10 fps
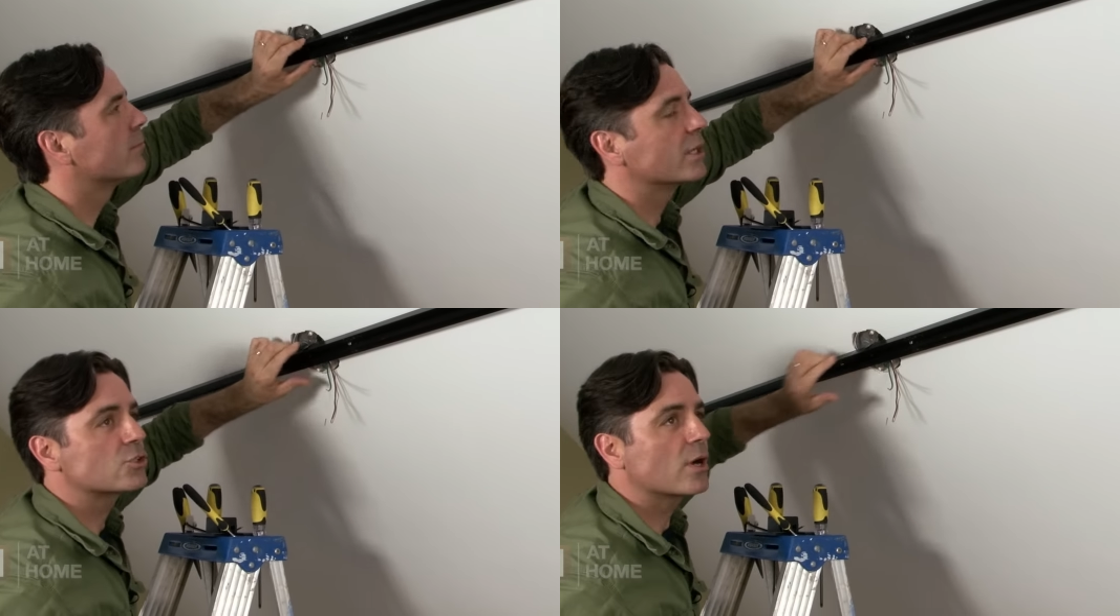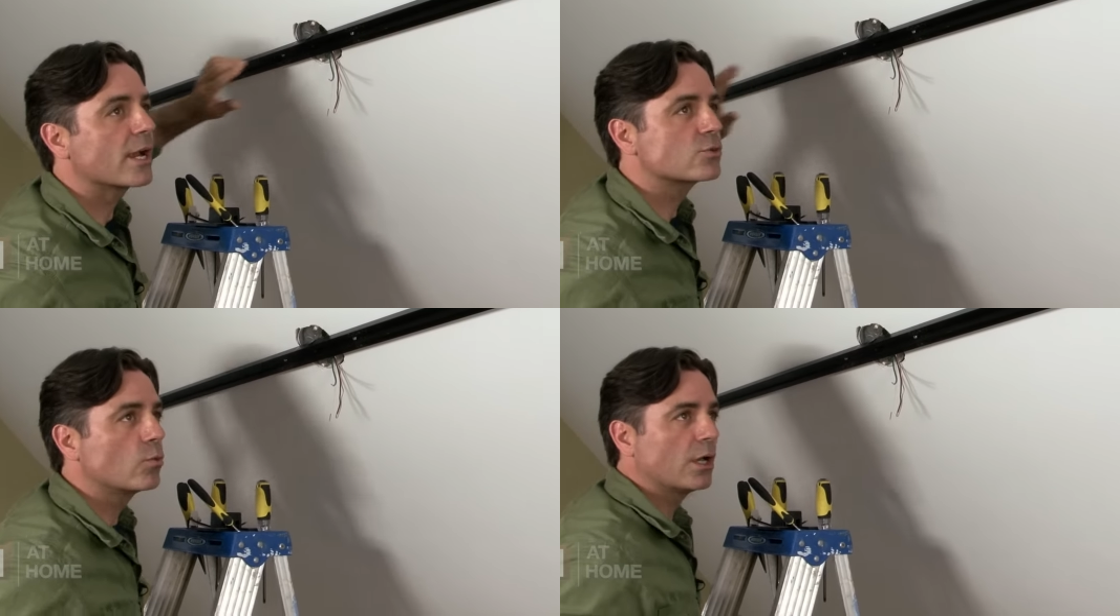my
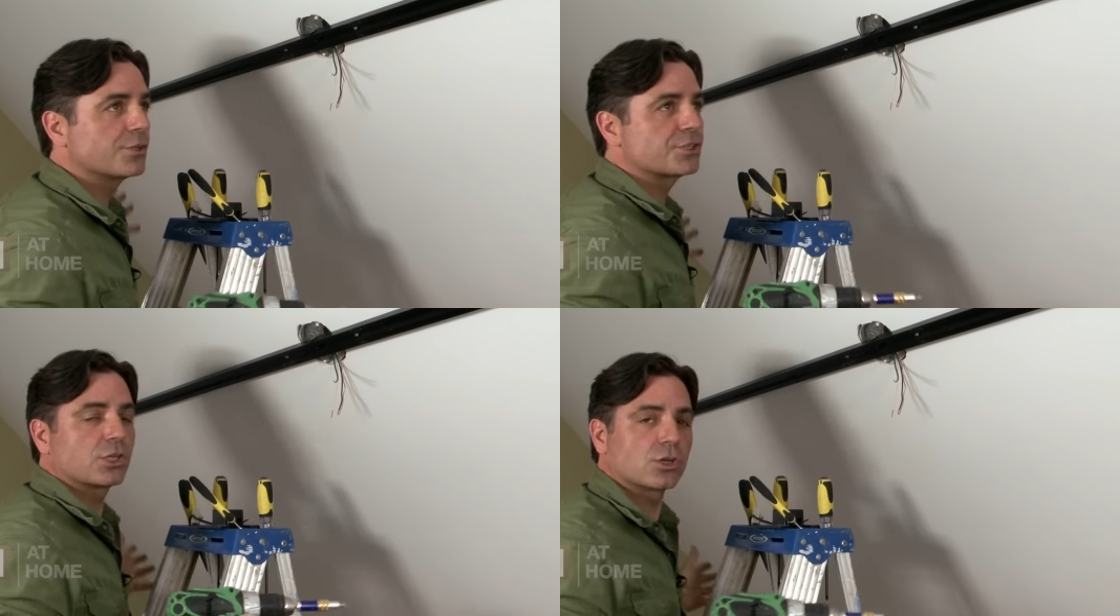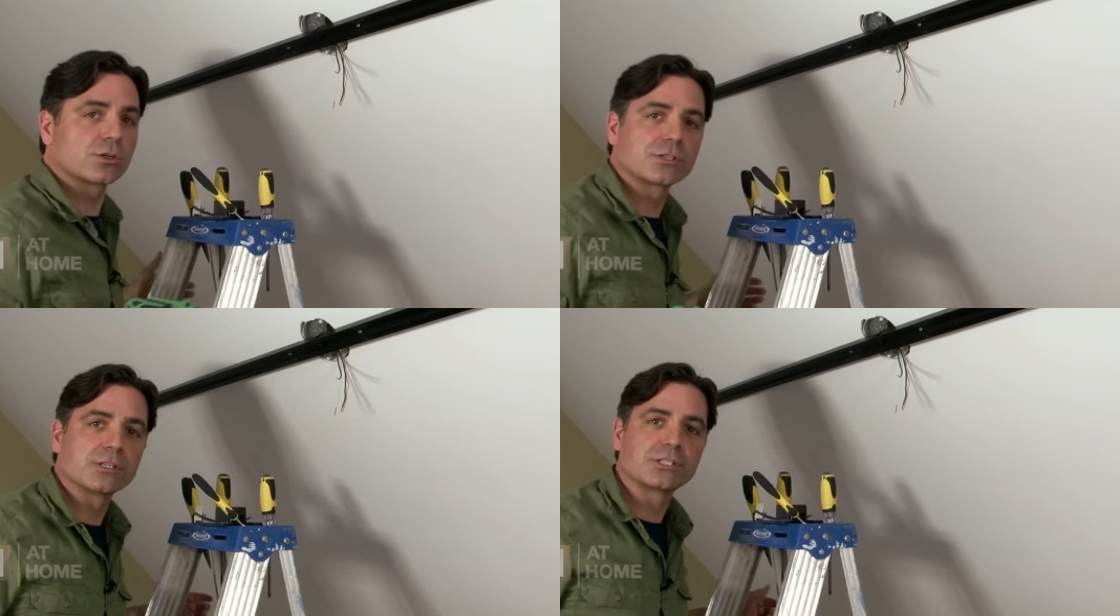track's well
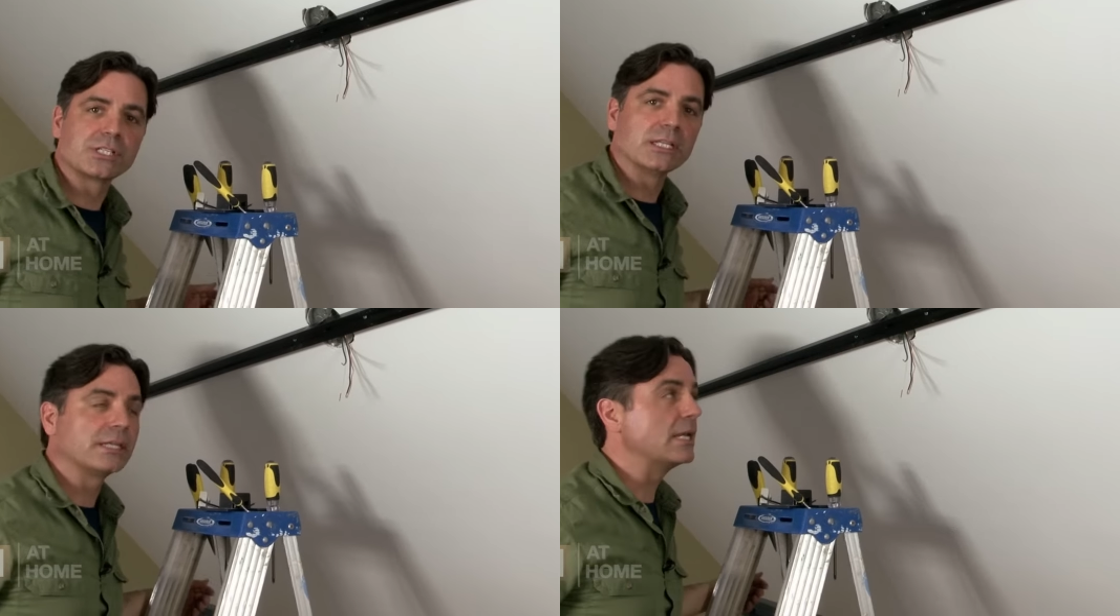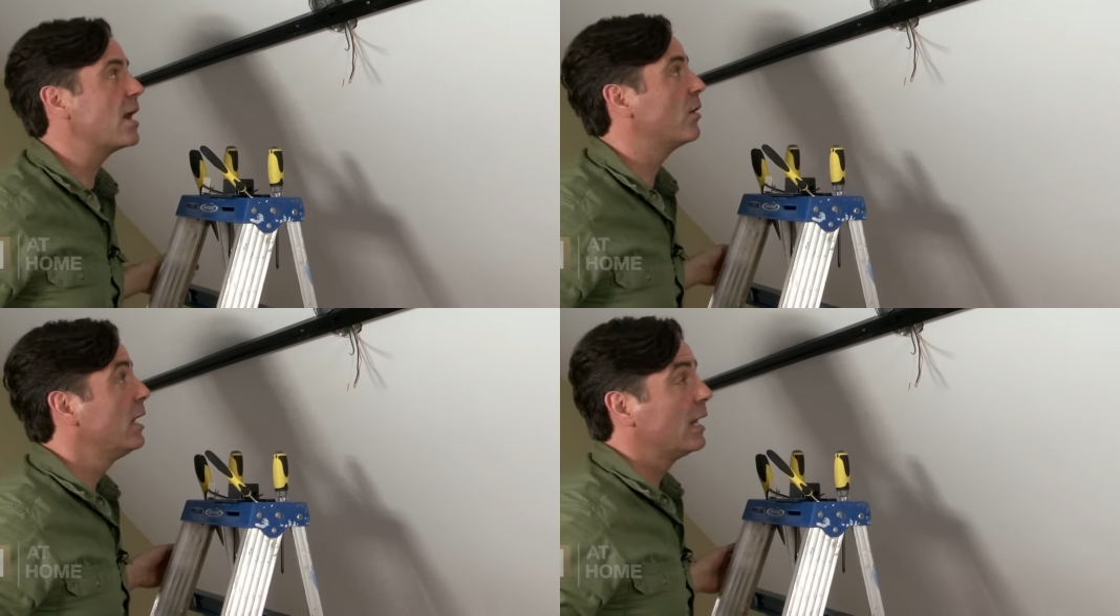secured to the ceiling
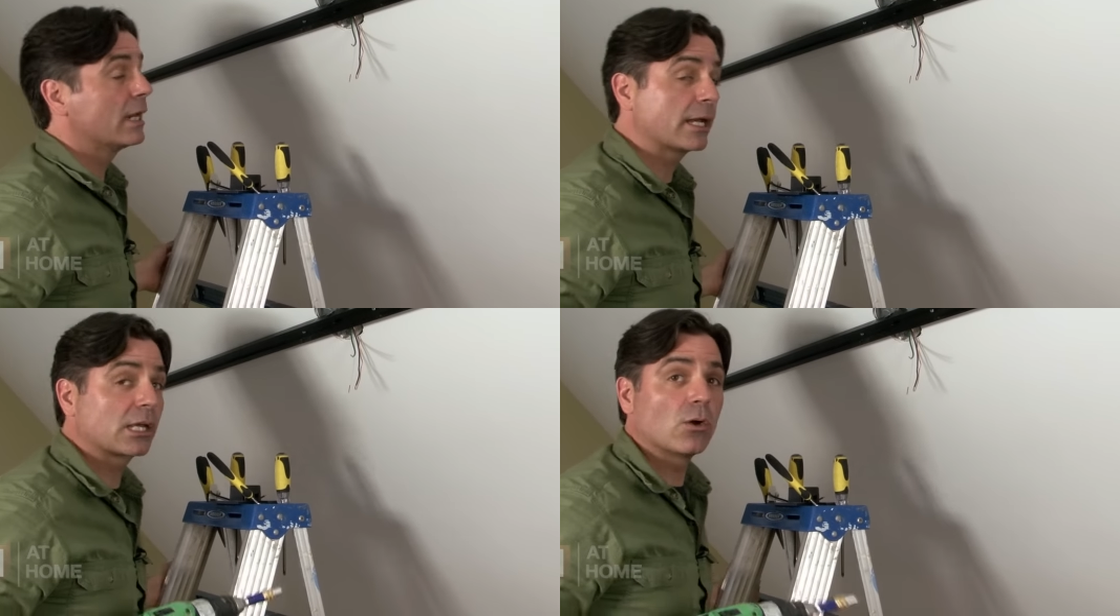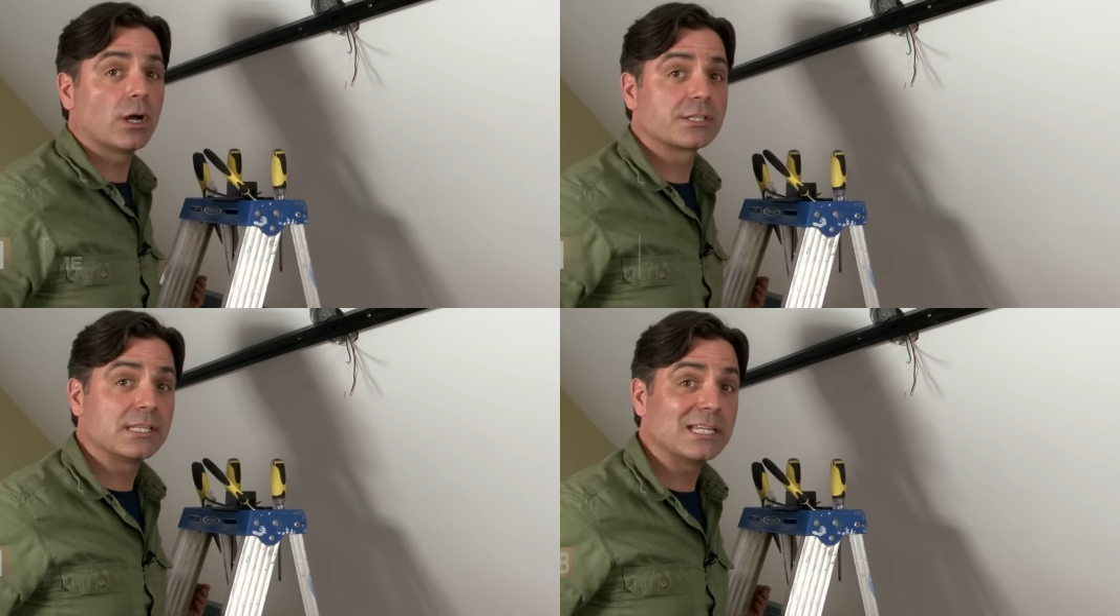now, and I can go
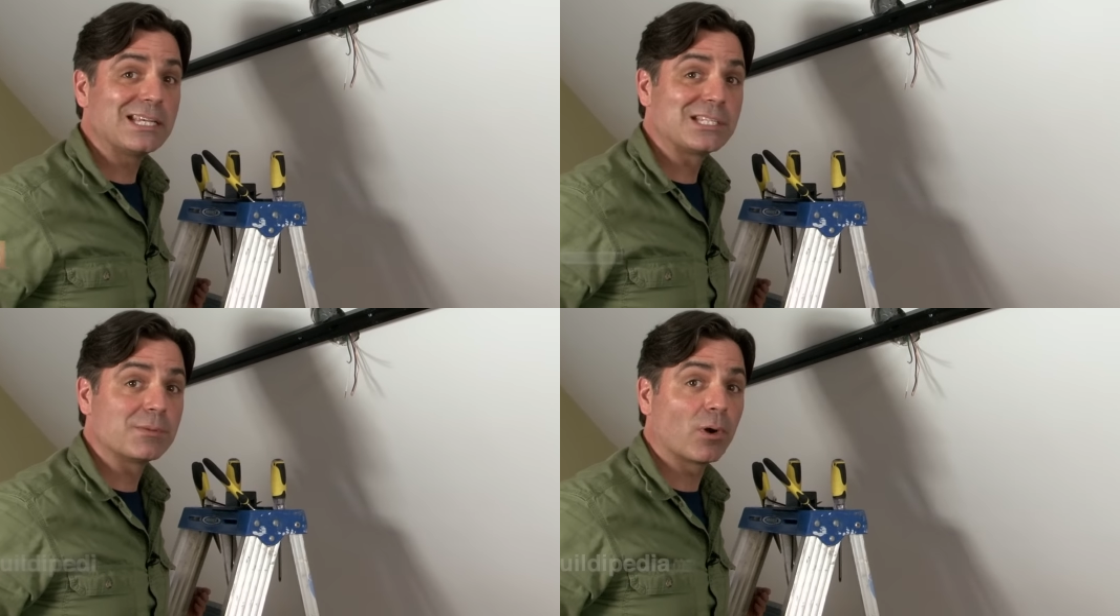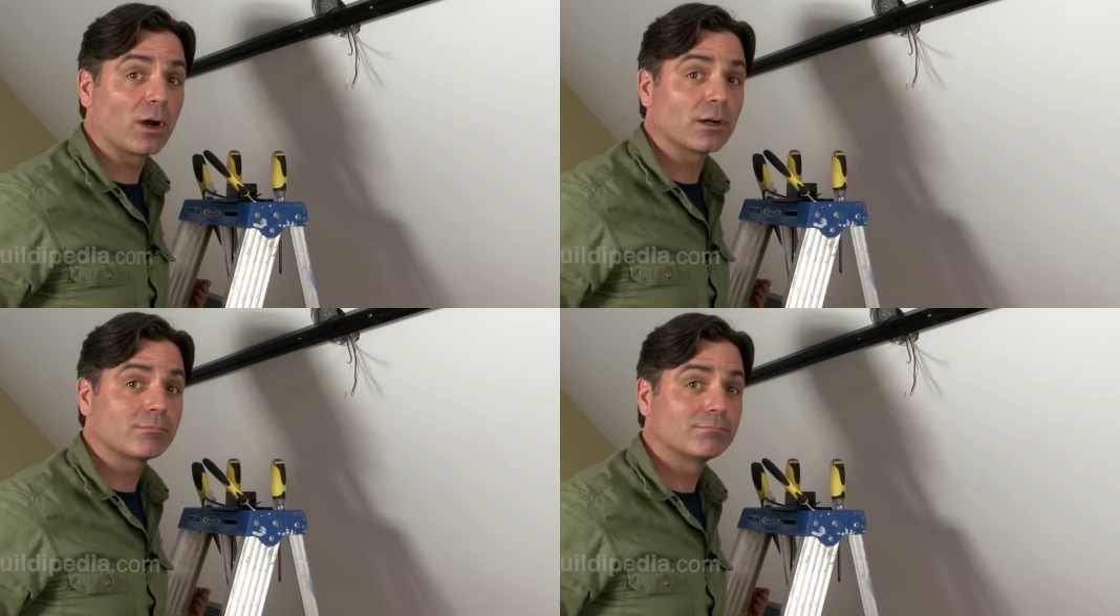on to the easy
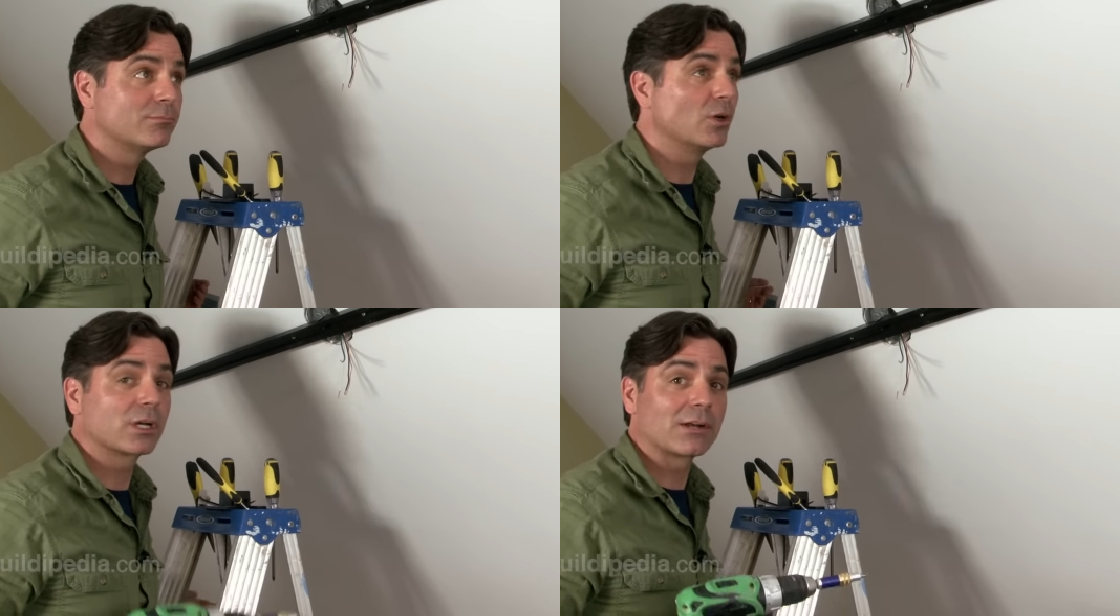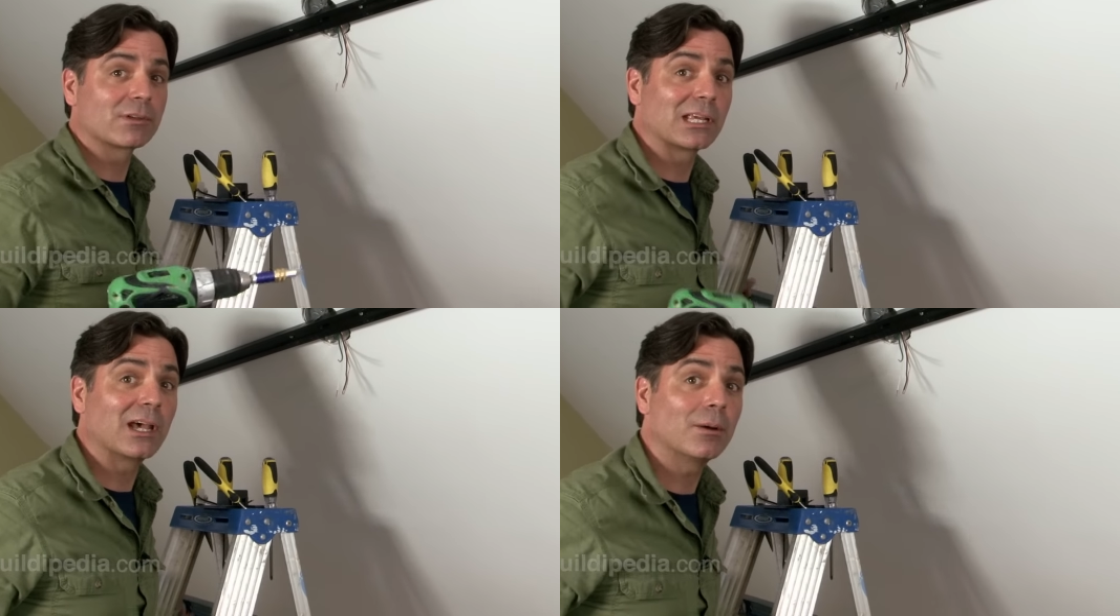part, hooking
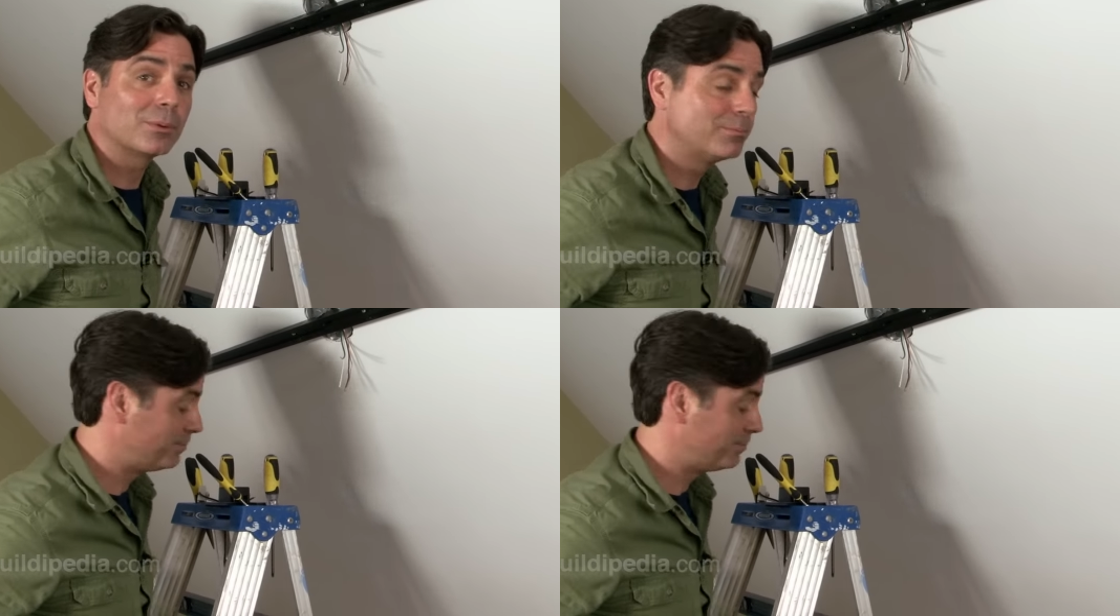everything up.